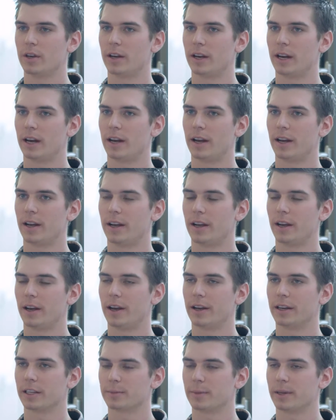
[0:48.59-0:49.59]
and
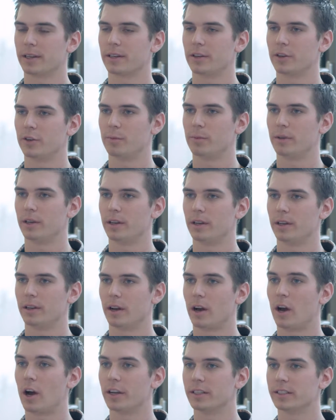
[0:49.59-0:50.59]
I expected it to be
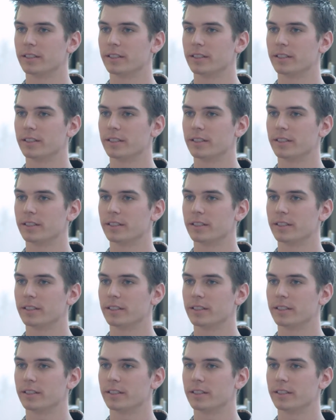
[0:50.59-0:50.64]
a high